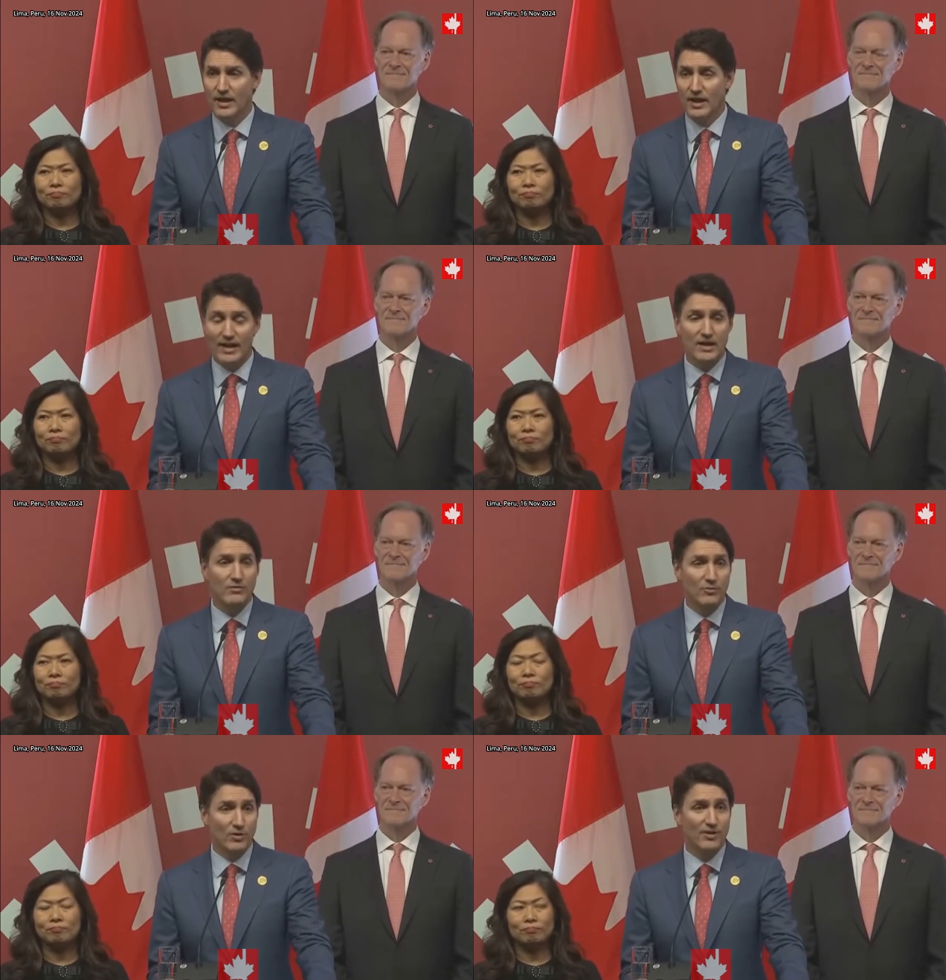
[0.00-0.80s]
Speaker 1: uh,
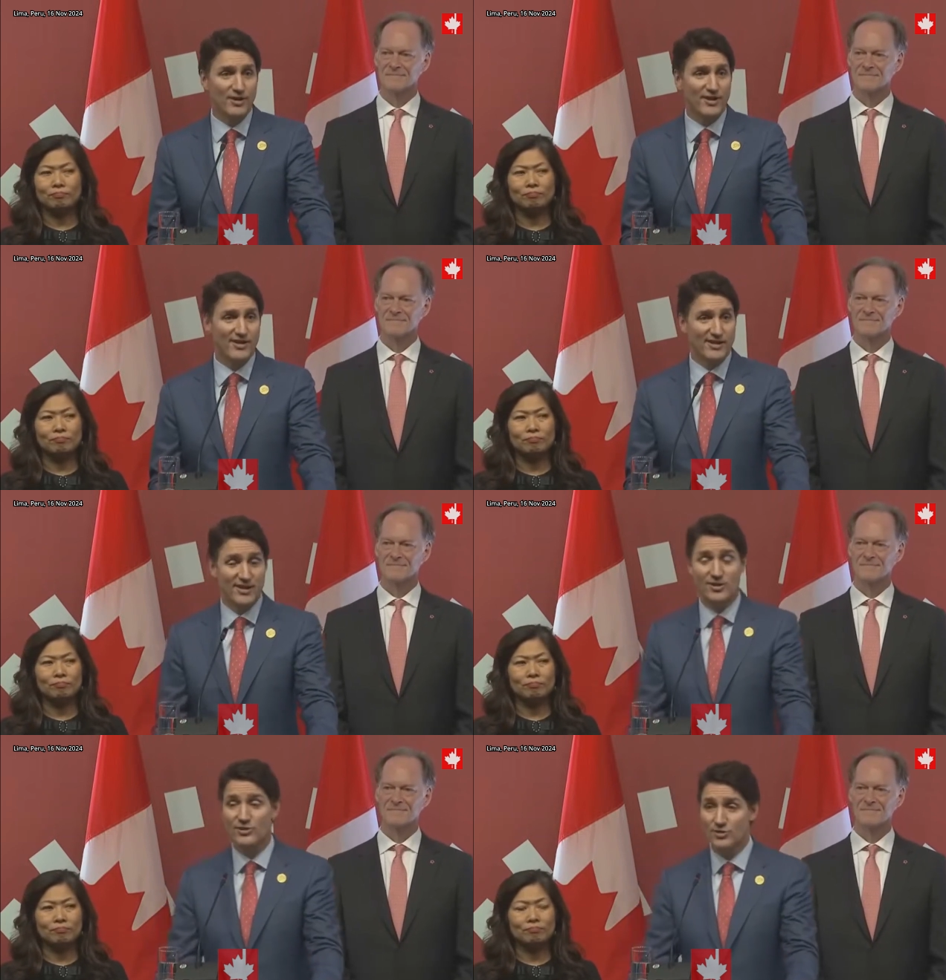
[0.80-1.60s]
if we're going to
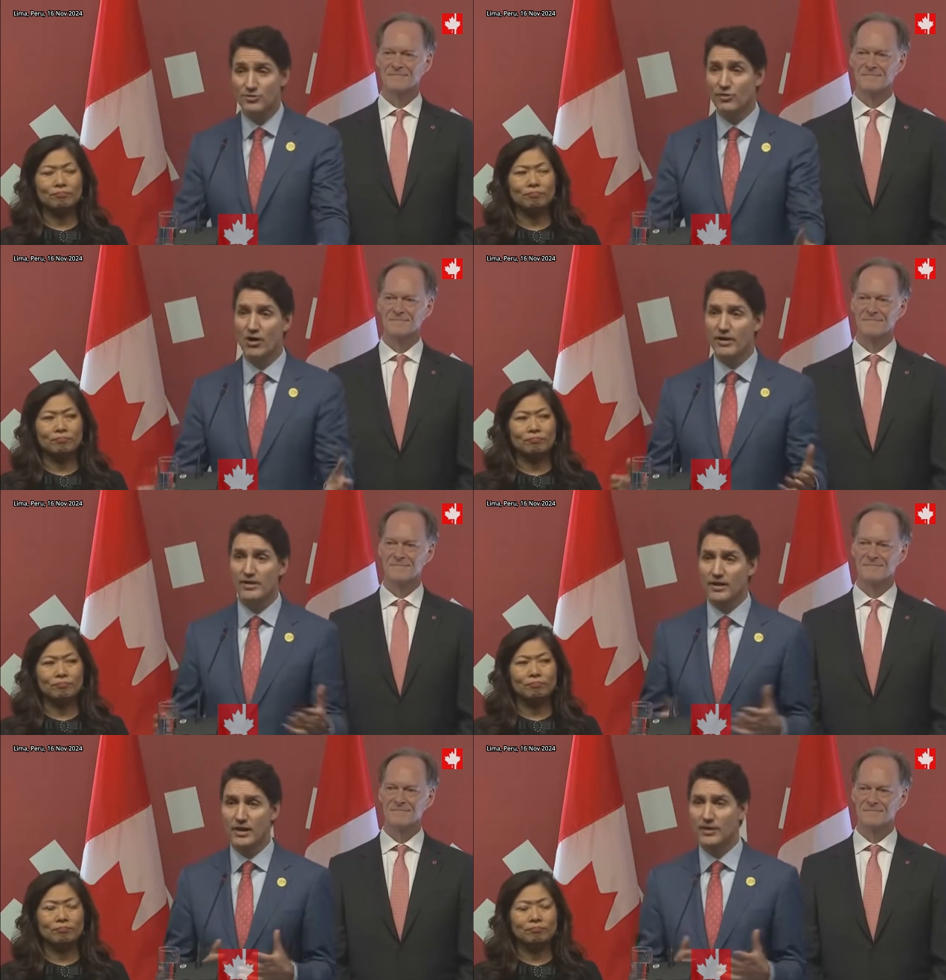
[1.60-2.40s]
continue to draw
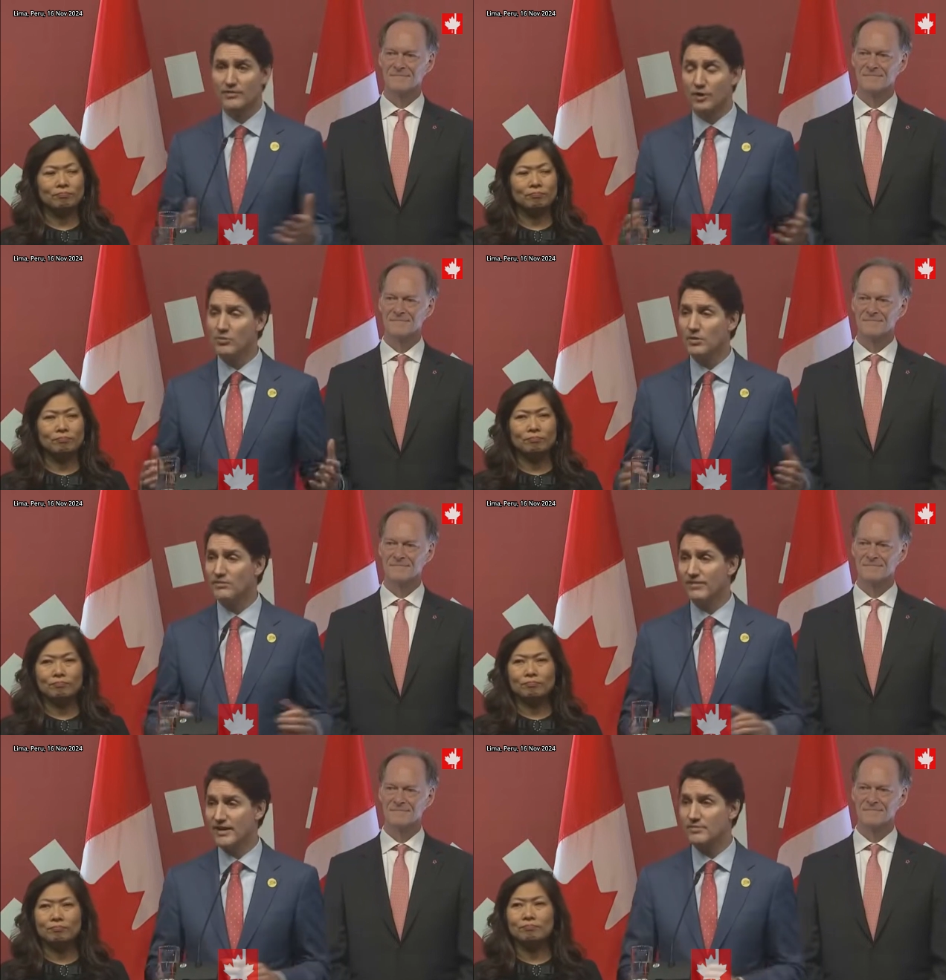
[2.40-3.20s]
in the kind of global
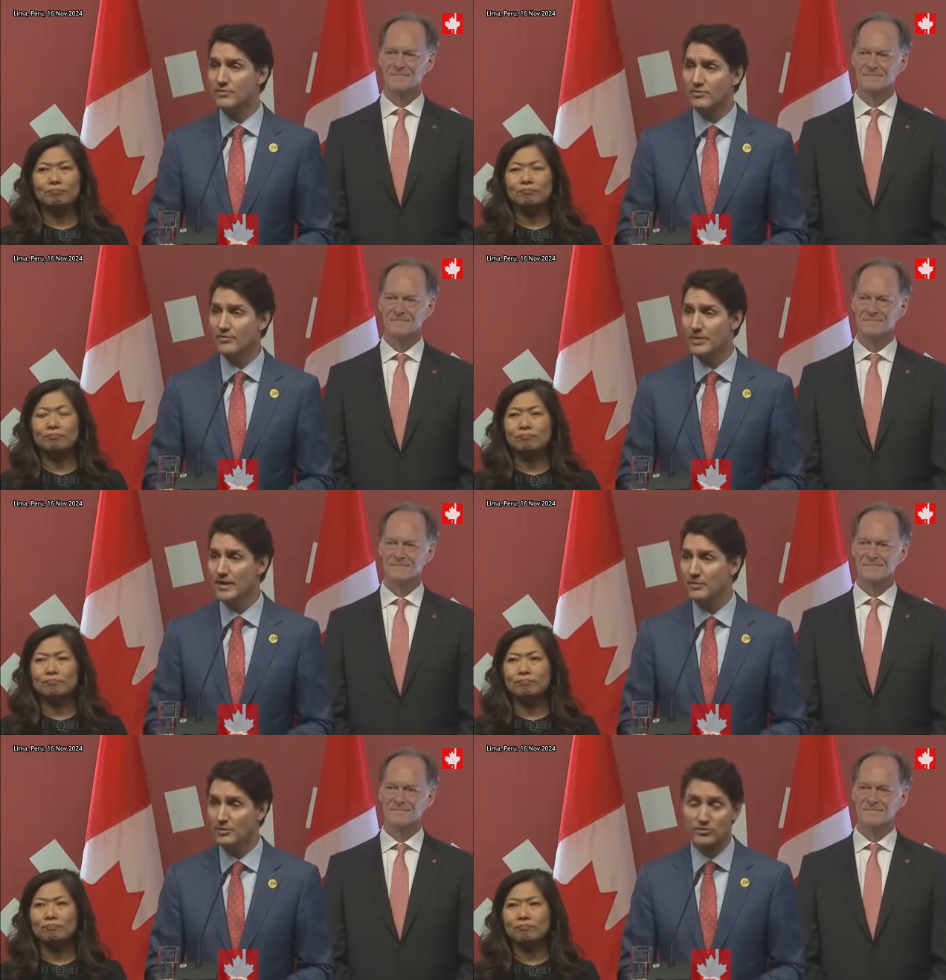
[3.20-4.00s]
investment we've been
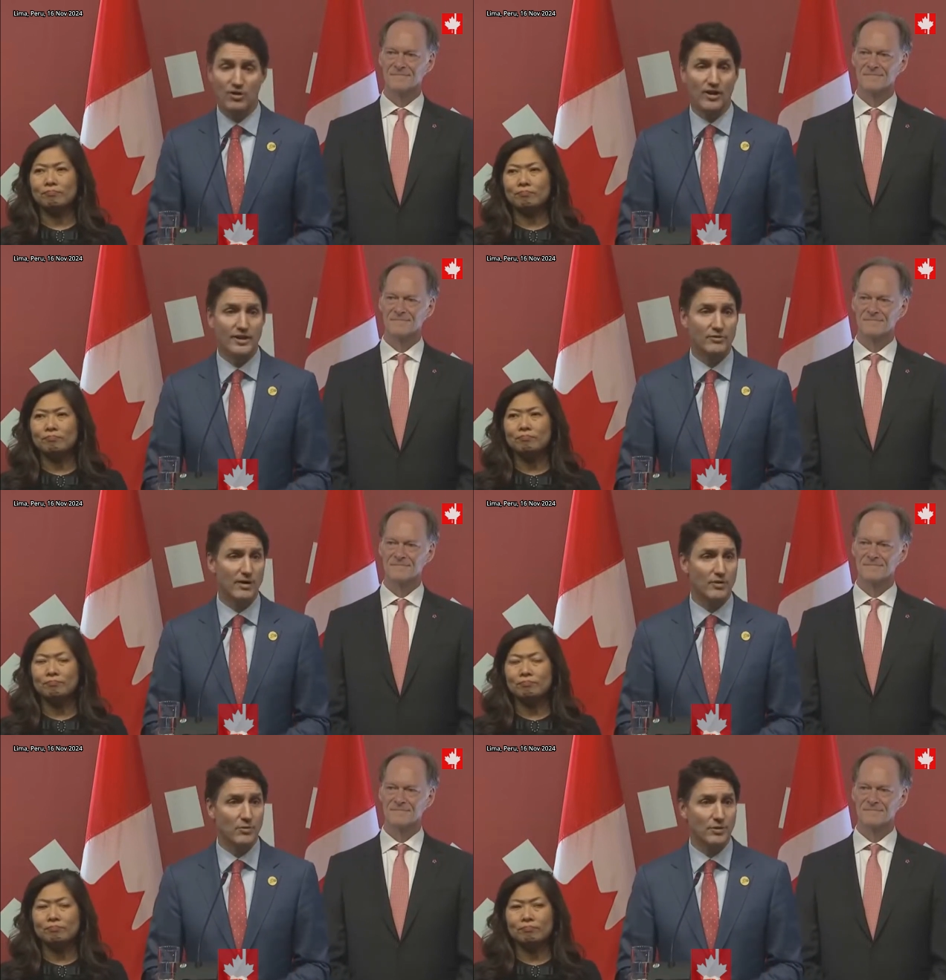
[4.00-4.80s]
able to draw in
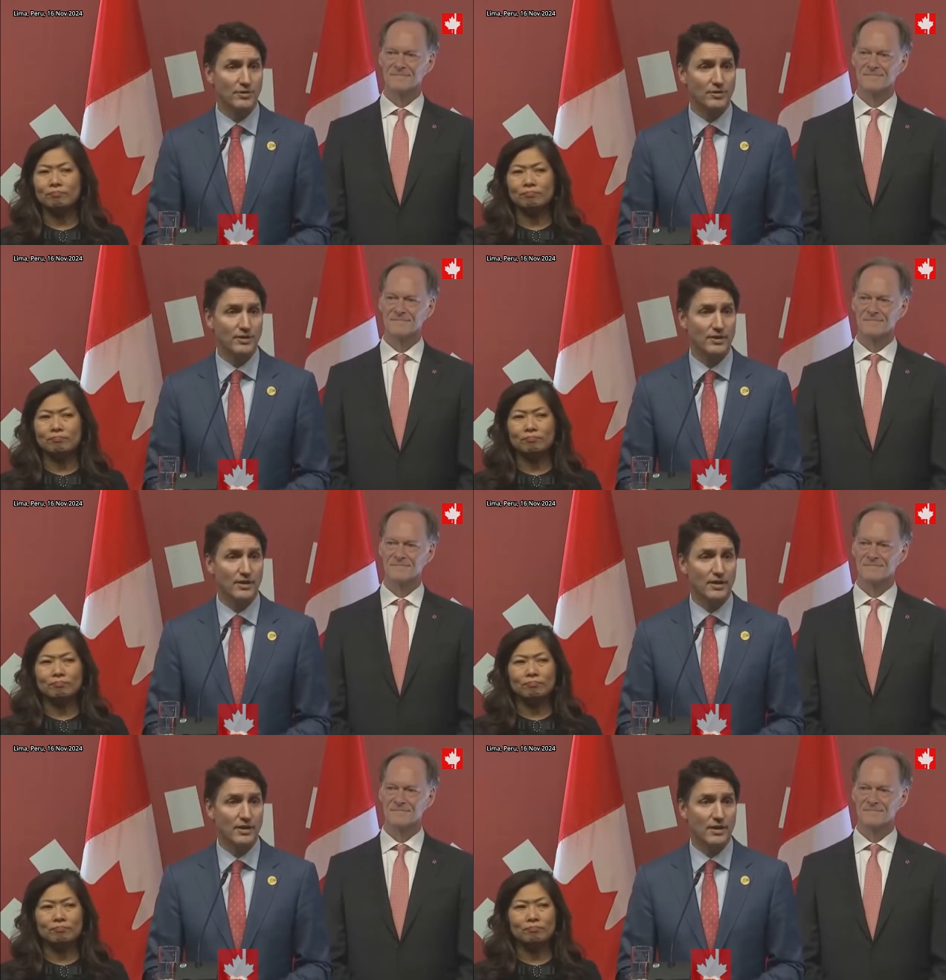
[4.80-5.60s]
around the world.
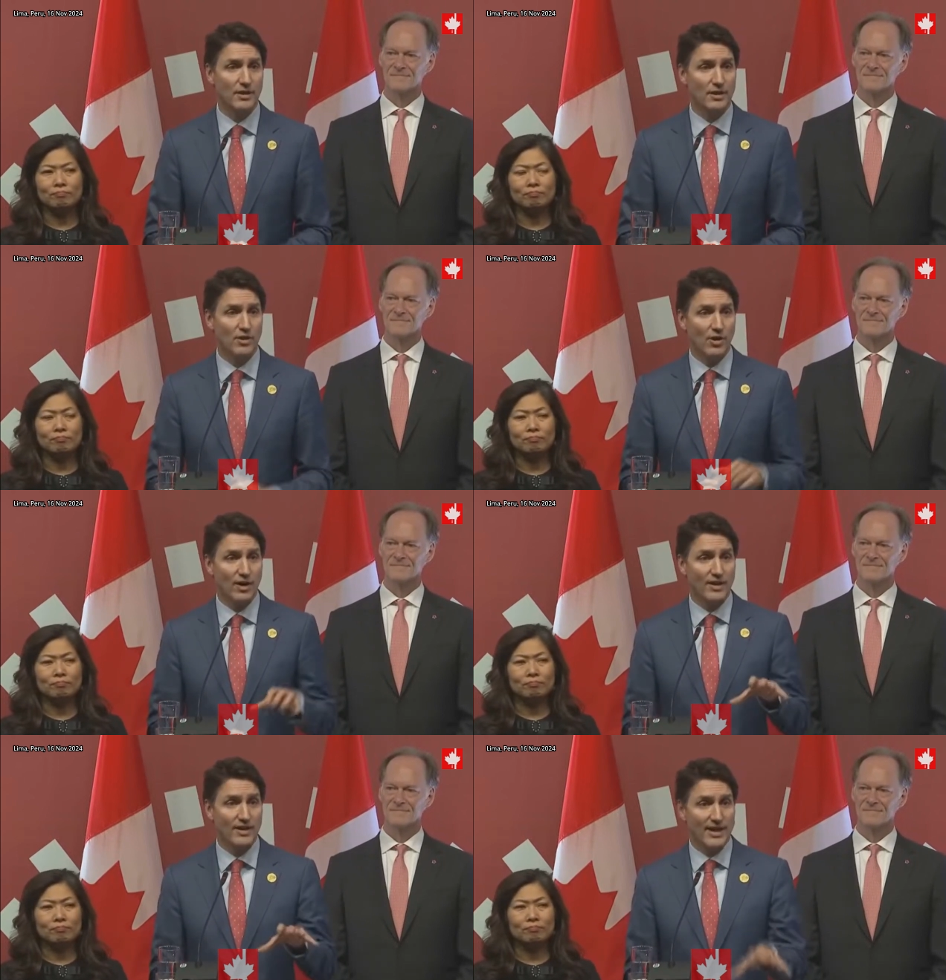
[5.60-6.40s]

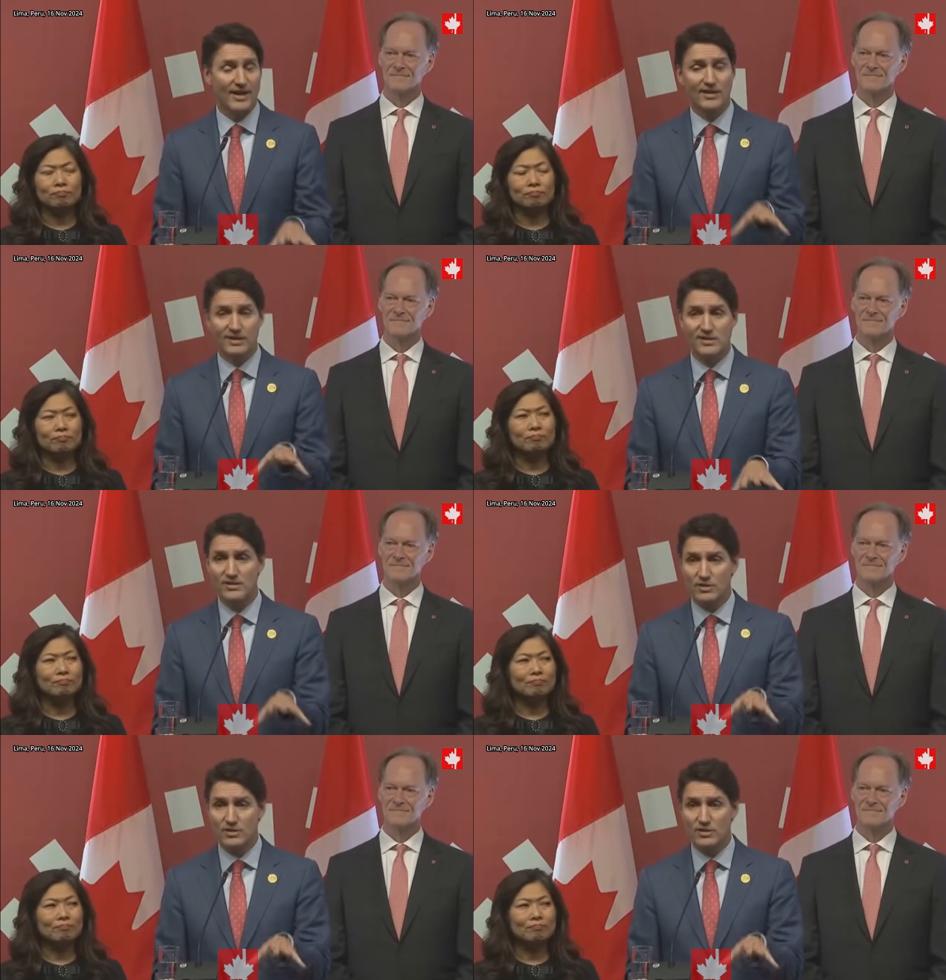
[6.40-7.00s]
Canada has